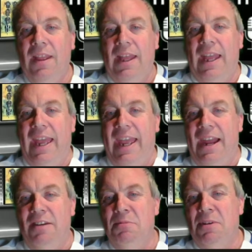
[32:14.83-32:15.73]

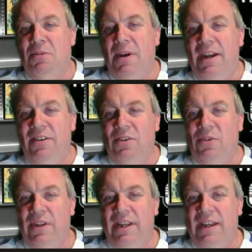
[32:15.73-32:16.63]
Harry Maguire not
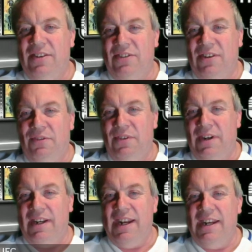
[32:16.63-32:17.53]
going to get a start for
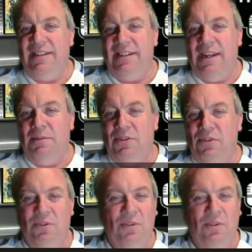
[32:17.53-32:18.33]
England anytime soon.